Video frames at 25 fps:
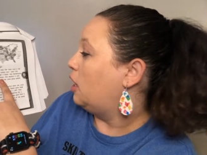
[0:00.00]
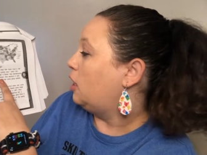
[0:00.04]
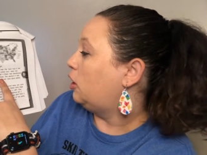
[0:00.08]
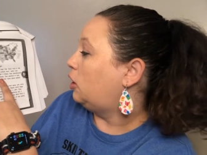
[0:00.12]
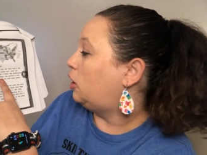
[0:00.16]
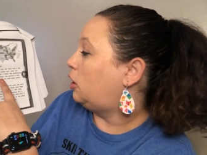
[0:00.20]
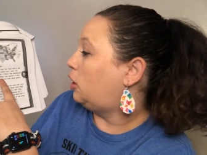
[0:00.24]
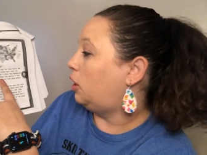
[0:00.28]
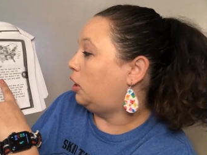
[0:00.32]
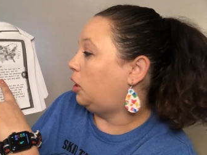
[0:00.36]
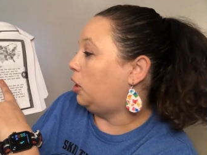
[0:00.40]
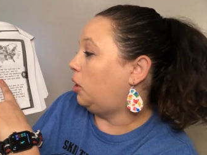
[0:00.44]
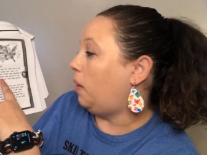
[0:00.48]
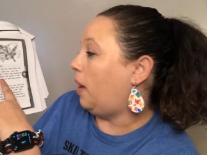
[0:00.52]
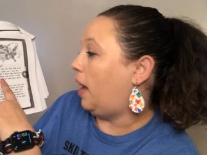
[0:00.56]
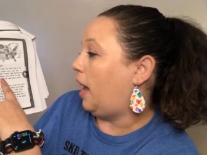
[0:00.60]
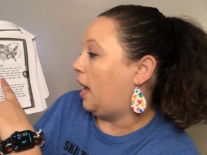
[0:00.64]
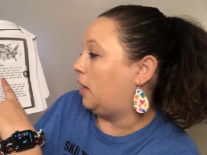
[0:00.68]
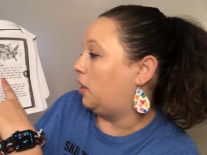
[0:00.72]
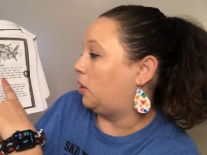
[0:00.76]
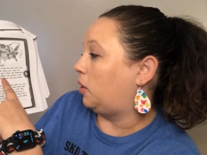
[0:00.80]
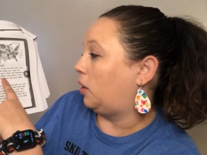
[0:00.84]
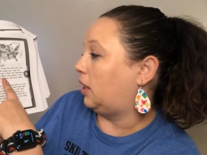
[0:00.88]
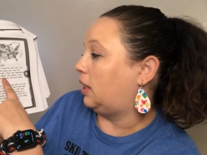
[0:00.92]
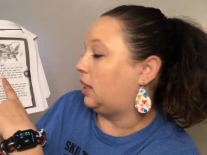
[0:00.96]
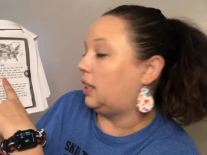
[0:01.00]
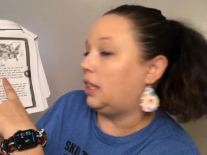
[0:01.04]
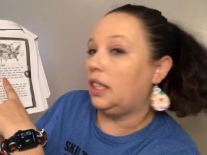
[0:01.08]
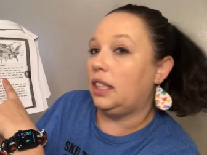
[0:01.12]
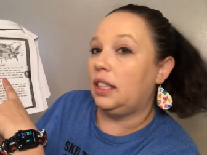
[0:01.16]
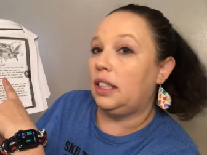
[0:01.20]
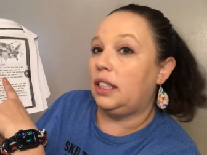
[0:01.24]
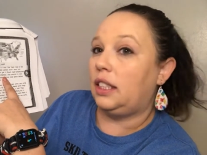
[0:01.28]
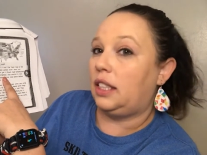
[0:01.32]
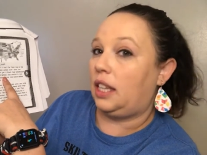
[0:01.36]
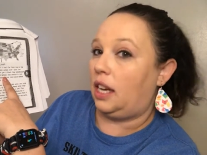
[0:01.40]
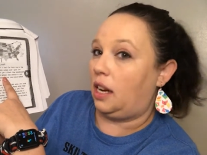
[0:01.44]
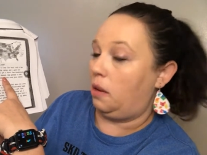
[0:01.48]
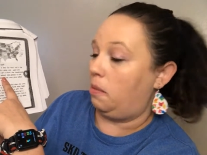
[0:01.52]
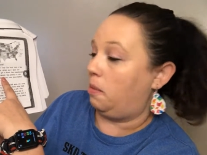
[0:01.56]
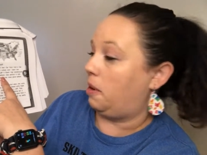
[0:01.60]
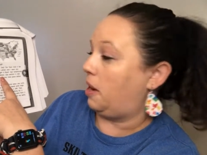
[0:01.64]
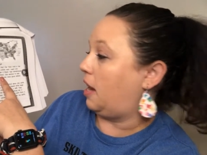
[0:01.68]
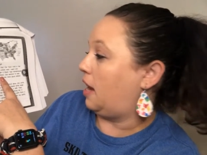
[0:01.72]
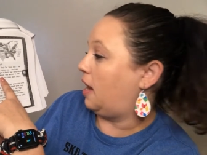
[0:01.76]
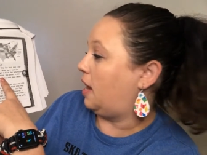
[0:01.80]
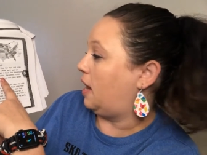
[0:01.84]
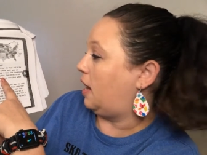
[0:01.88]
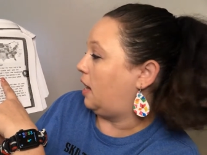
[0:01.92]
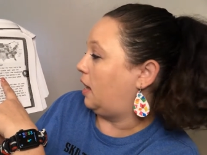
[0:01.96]
Sue Hendrickson stayed
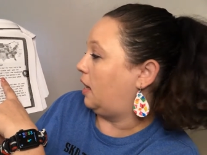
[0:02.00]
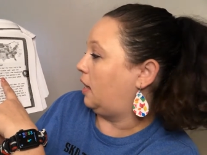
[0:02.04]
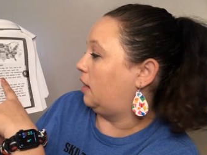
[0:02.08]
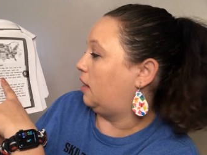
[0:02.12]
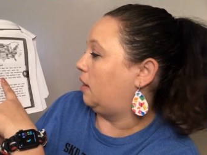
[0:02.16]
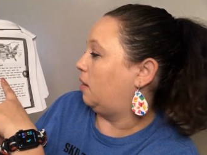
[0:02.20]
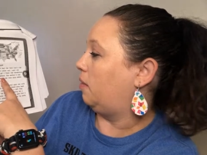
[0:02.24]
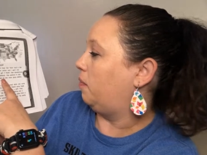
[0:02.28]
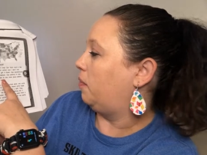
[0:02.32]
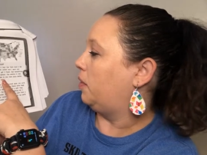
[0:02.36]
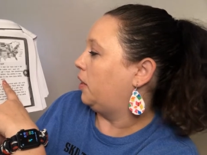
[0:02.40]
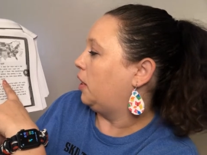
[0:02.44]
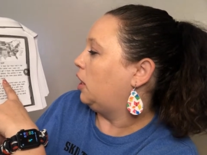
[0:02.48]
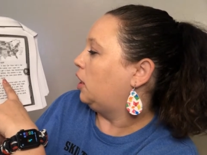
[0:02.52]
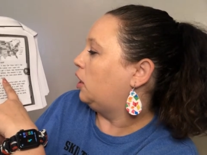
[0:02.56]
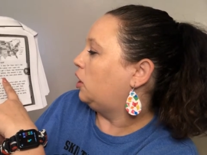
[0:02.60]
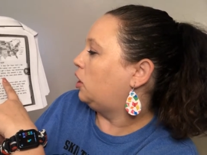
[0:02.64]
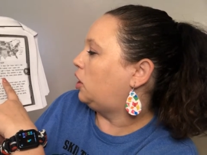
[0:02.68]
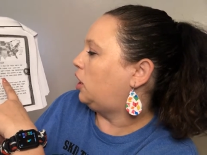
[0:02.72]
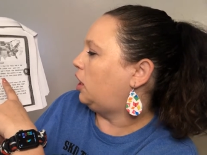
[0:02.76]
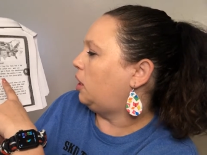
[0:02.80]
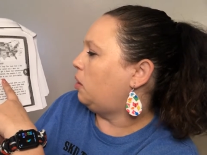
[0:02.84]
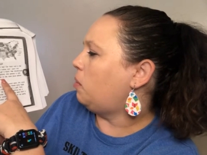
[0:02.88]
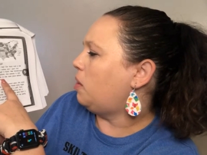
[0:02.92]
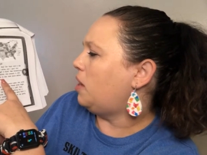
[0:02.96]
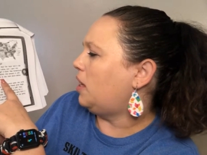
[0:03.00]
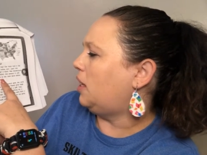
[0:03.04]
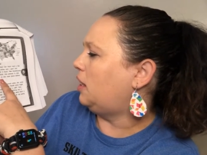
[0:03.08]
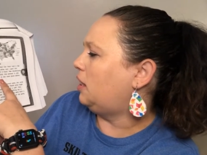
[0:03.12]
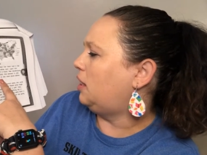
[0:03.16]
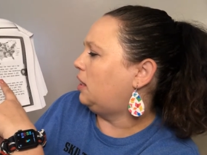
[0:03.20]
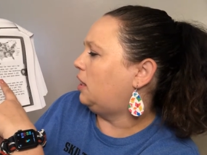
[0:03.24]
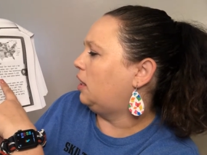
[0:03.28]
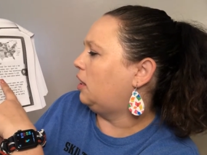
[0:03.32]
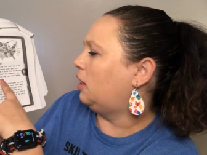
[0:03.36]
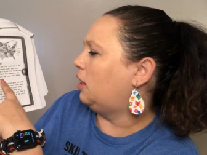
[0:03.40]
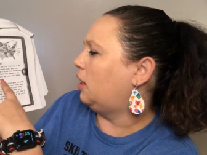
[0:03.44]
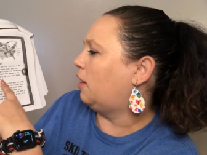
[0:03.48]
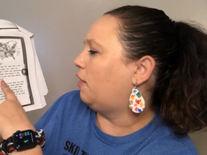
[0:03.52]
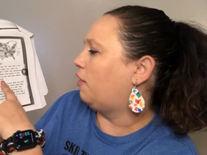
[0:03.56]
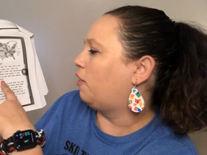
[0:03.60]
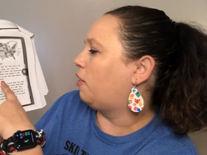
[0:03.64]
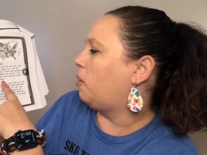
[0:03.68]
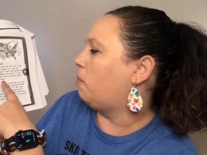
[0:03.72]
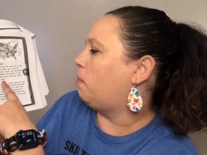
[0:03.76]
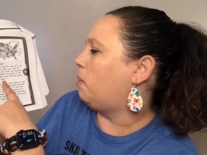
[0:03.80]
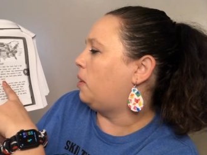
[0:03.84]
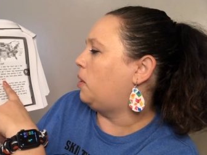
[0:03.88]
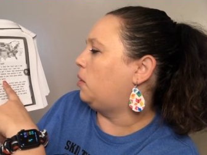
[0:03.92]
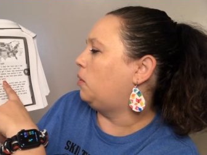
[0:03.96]
behind. She wanted to look
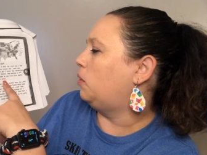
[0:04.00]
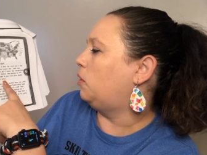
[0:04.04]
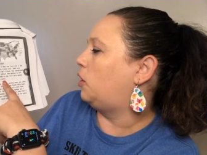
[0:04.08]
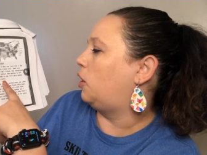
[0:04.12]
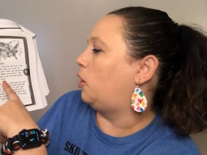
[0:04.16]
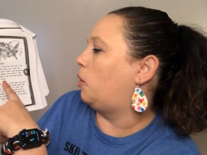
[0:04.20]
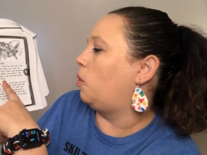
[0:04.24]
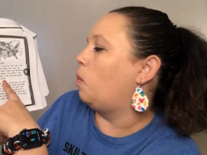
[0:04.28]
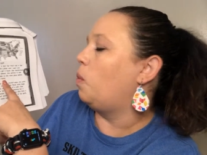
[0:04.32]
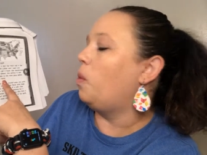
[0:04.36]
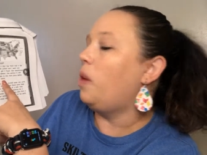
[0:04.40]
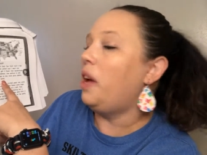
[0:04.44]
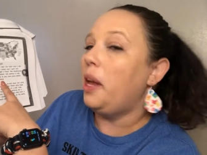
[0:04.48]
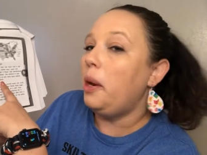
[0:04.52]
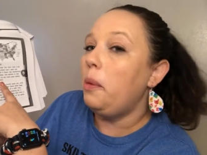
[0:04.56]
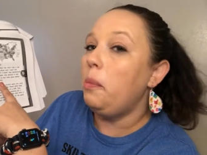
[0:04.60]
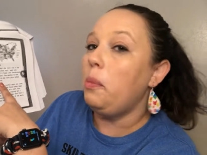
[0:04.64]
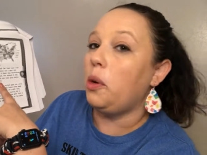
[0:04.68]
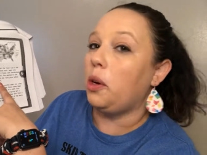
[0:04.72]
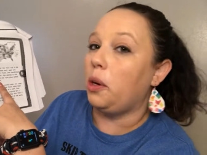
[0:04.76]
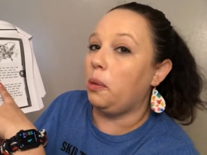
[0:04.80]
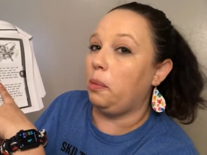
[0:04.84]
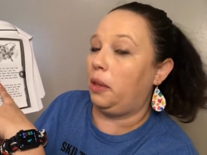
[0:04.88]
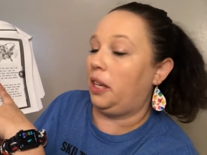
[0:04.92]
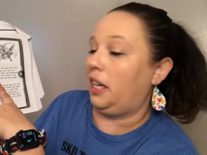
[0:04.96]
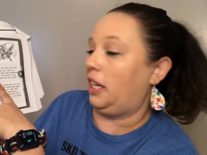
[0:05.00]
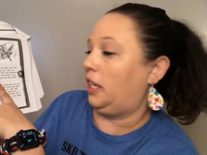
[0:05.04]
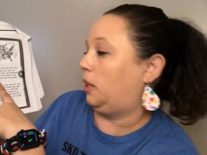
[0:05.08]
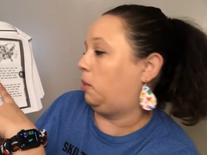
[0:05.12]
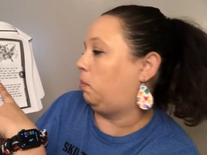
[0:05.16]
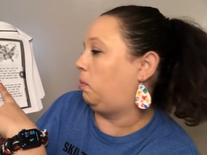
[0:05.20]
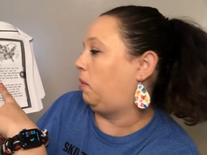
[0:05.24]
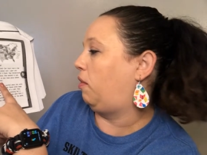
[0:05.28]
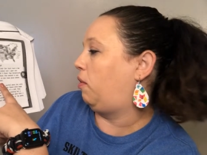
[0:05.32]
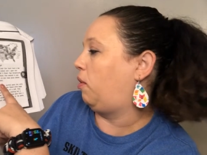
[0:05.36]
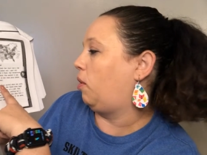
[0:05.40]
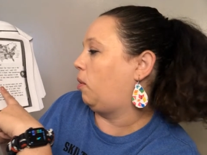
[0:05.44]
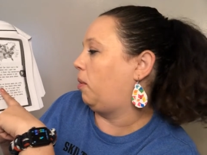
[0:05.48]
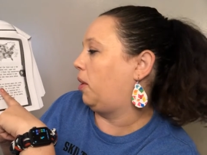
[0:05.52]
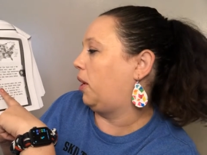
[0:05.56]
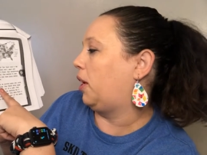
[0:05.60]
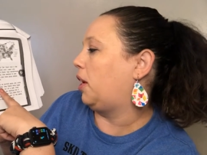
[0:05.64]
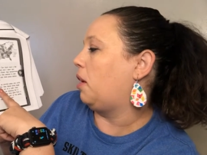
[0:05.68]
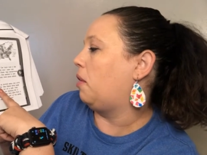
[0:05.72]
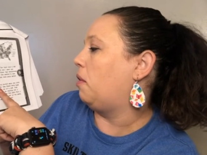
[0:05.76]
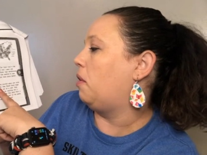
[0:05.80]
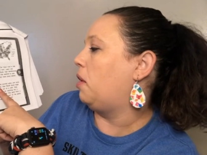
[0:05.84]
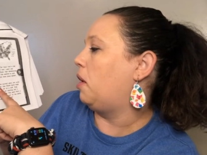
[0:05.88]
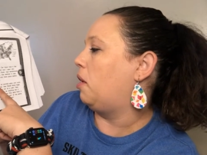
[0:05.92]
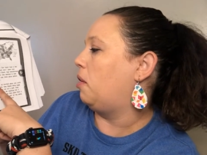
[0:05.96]
for bones in one more place before we
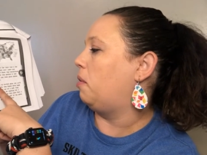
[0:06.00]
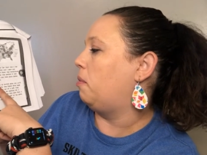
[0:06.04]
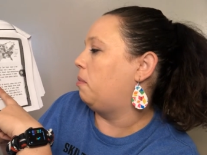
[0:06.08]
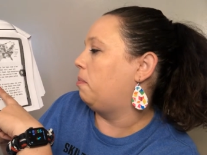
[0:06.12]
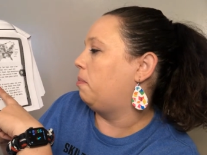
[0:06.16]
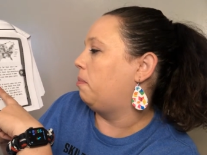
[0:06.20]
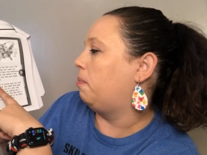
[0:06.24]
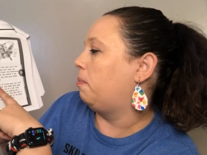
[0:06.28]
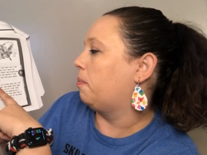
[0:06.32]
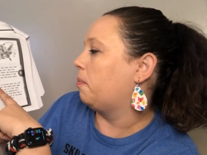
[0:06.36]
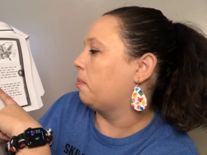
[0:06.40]
go home.